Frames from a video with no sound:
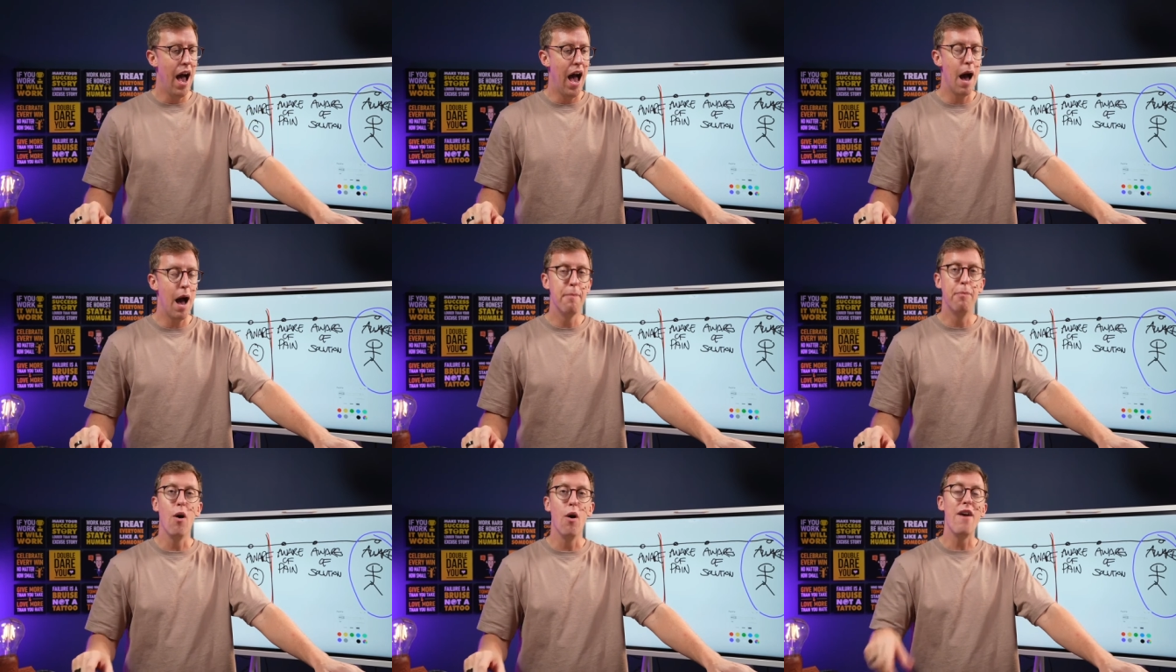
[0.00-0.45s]

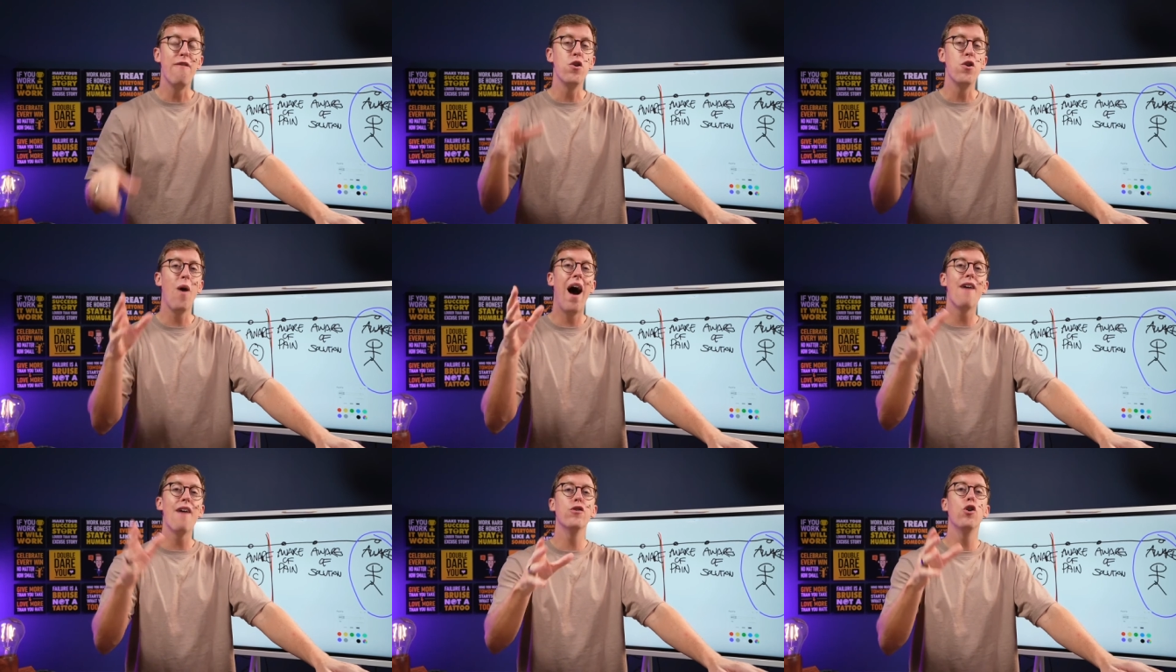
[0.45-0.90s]
uh, but if
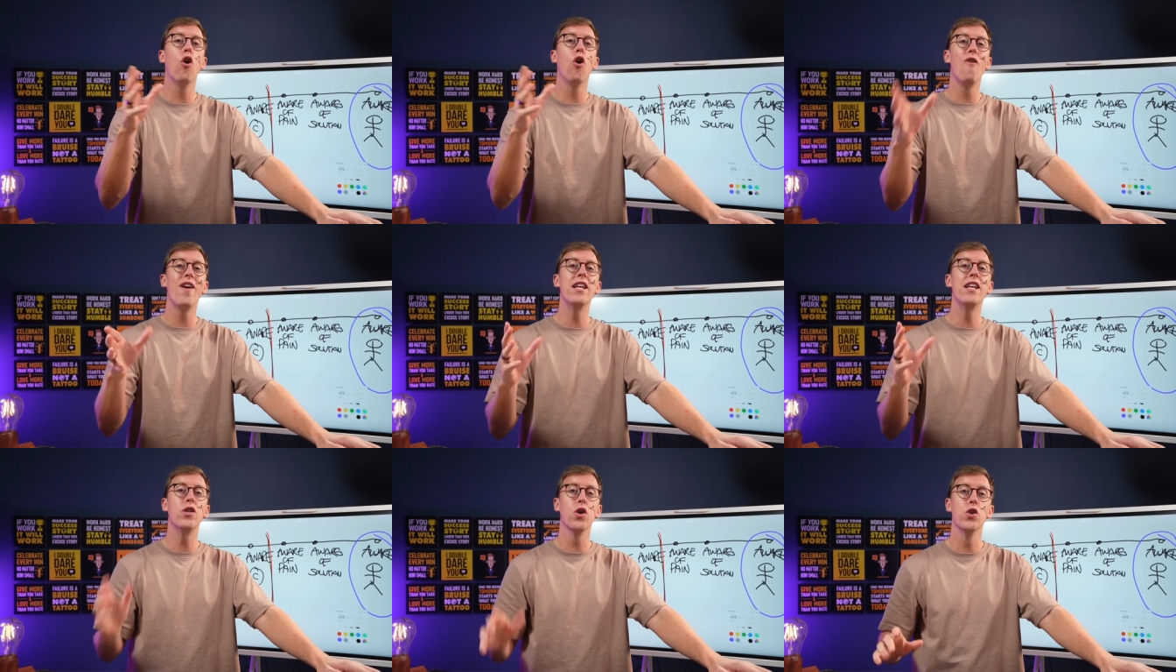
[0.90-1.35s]
you haven't
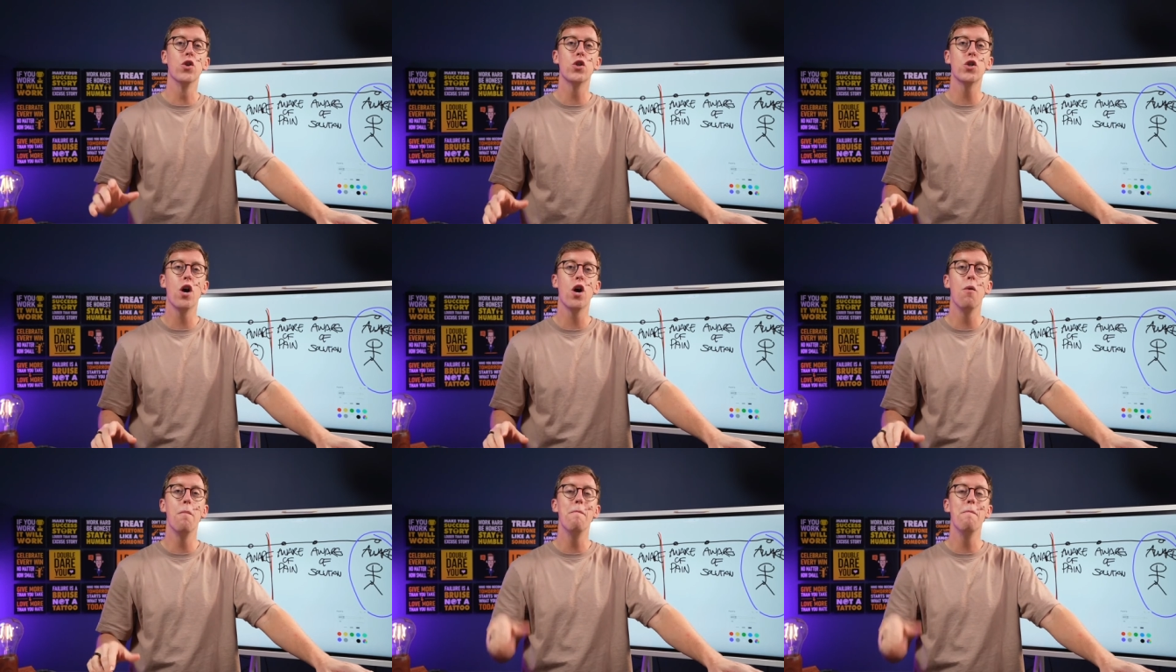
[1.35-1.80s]
already done
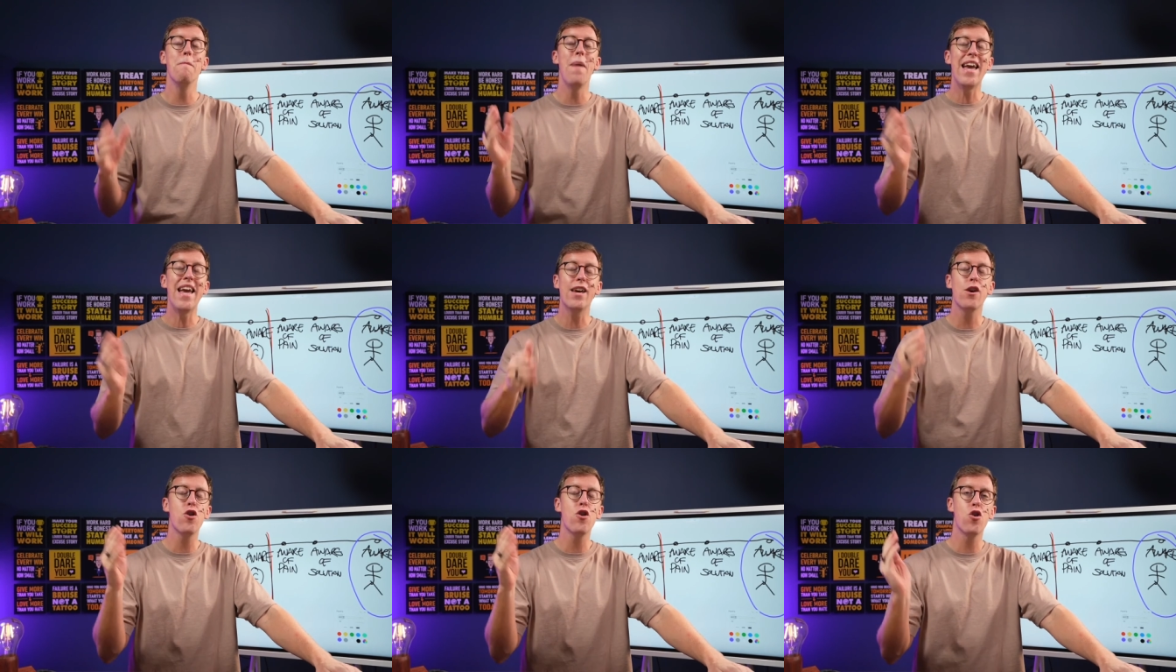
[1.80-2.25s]
so,
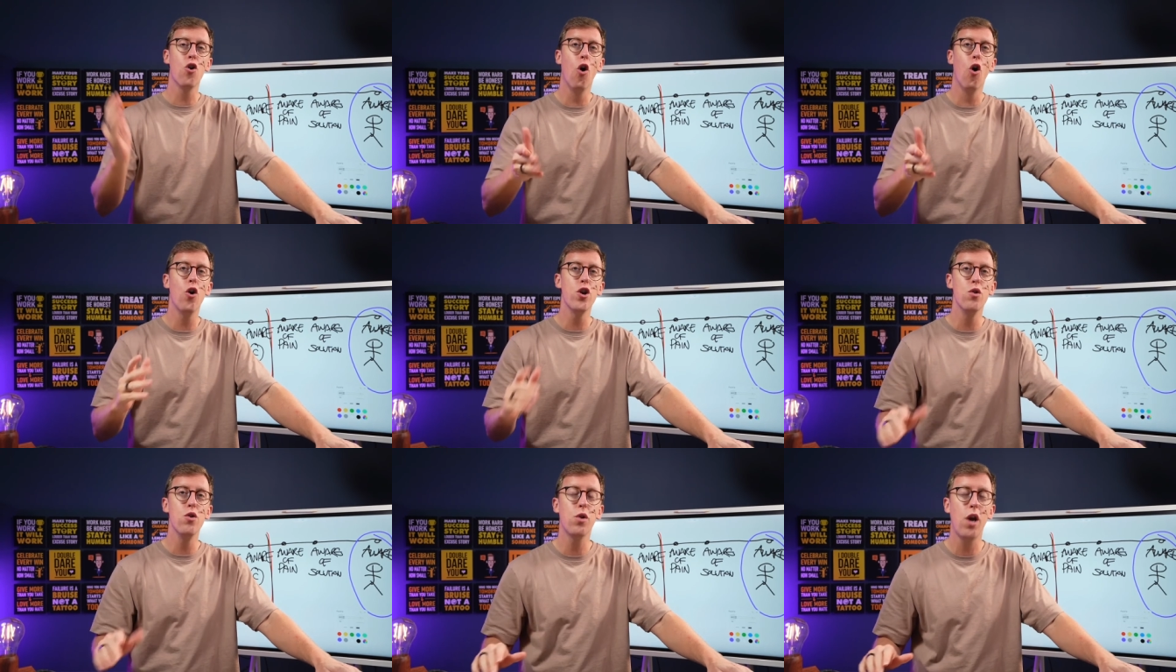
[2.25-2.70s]
make
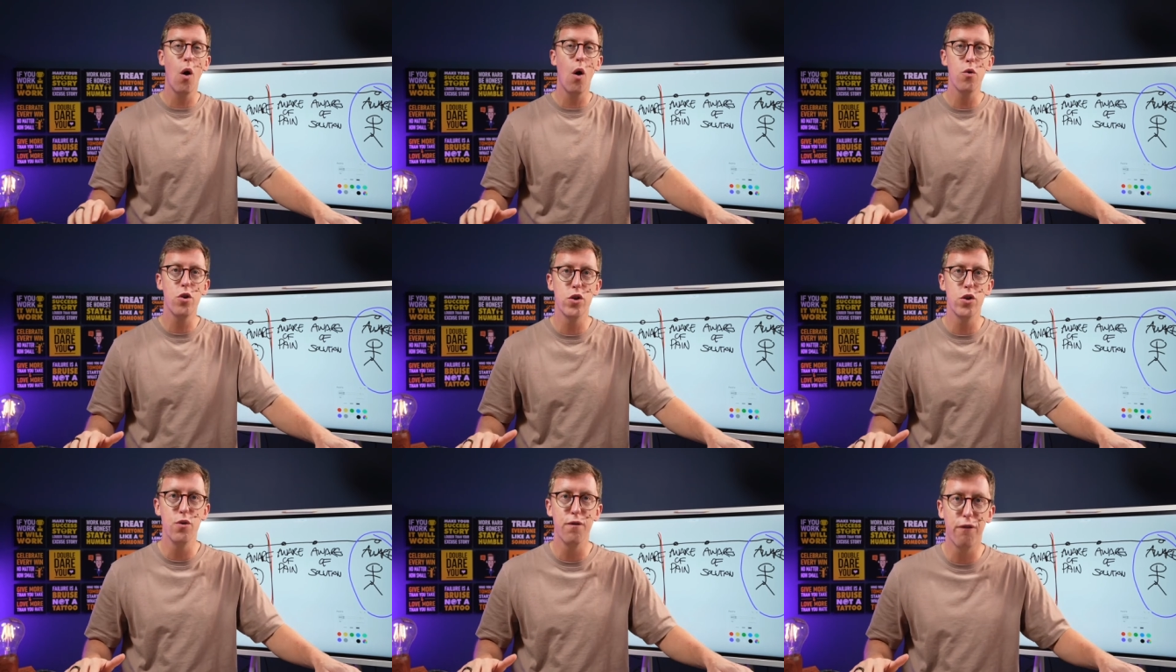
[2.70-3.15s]
sure you go
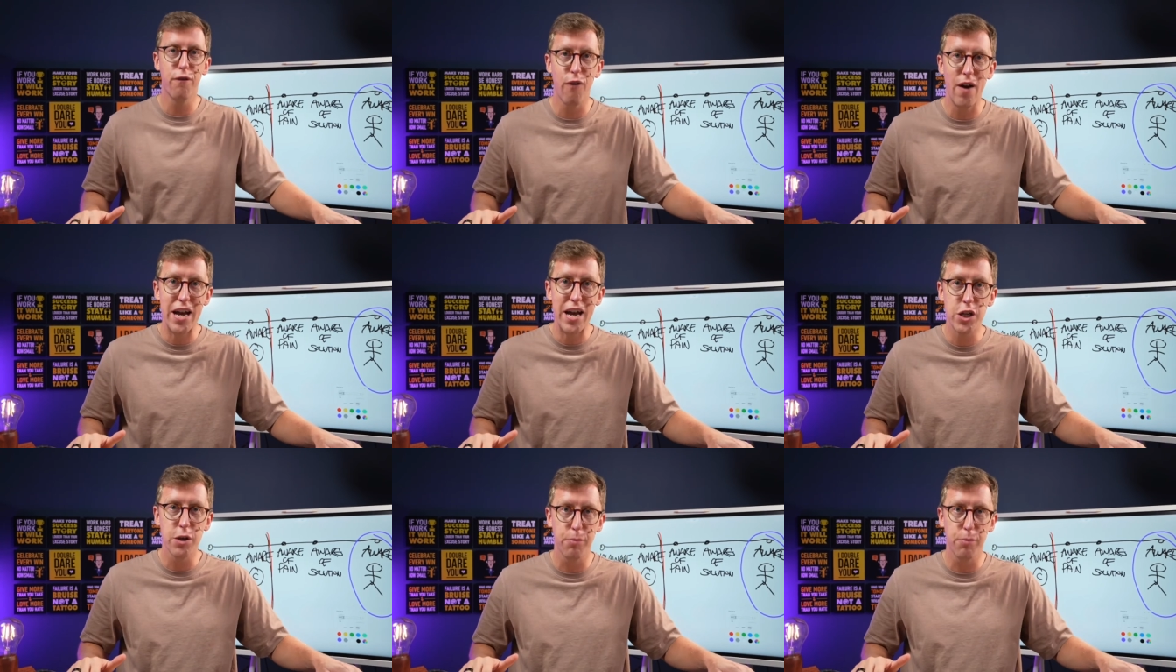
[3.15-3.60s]
to
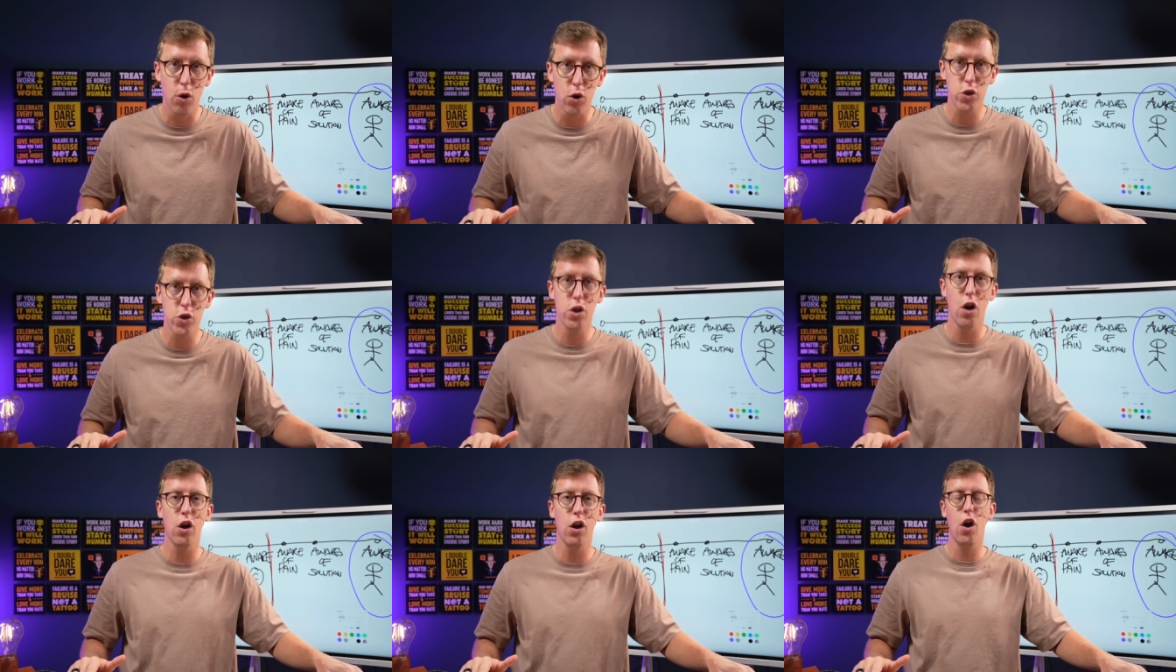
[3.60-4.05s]

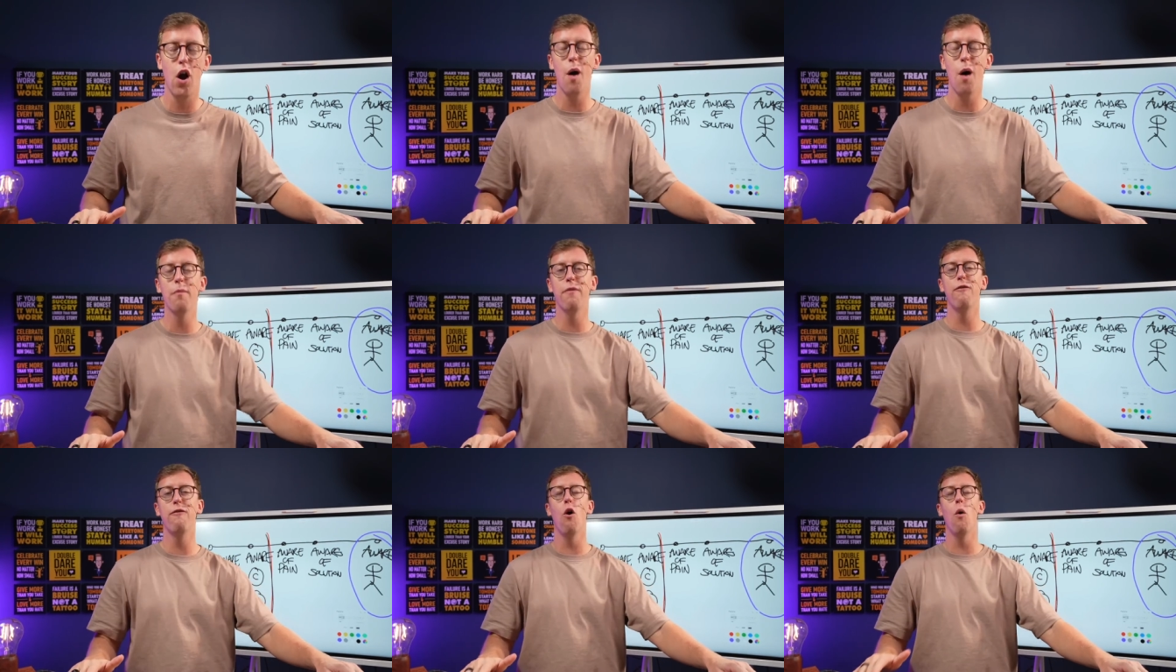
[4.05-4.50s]

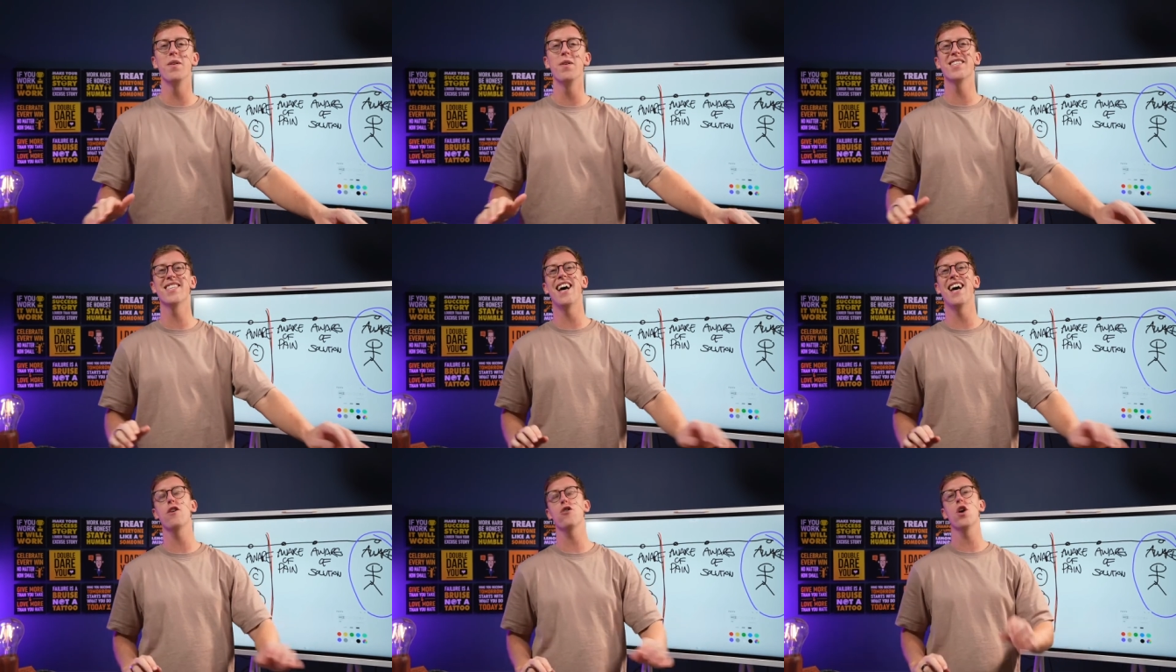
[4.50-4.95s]
FrazerBrookes.com forward
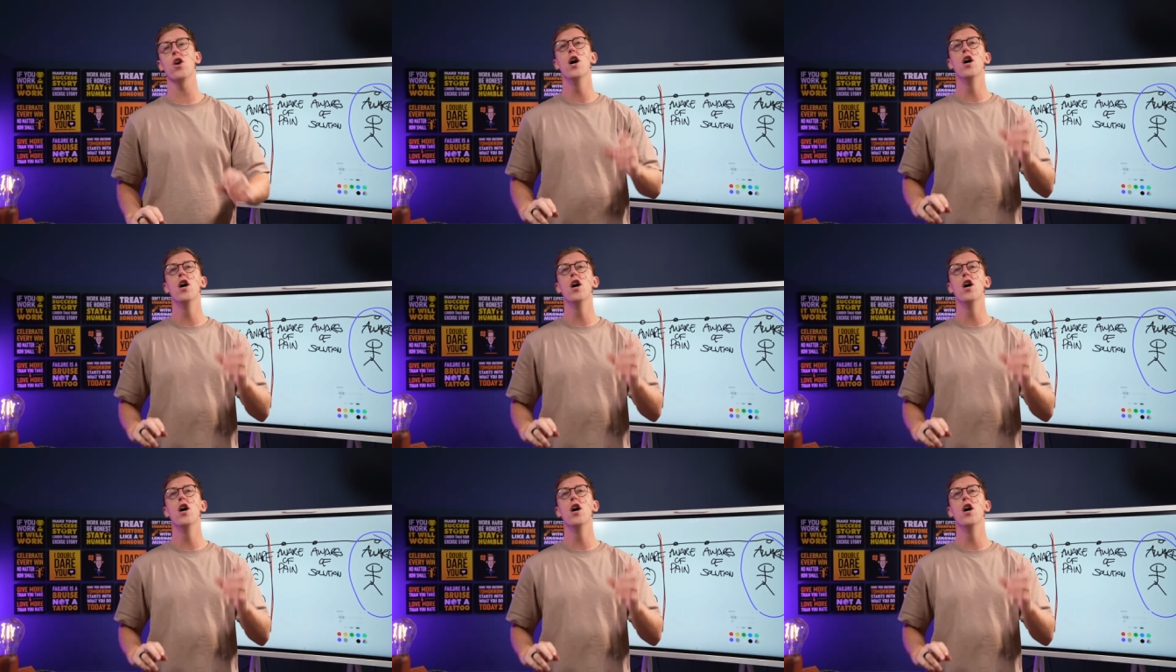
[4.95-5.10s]
slash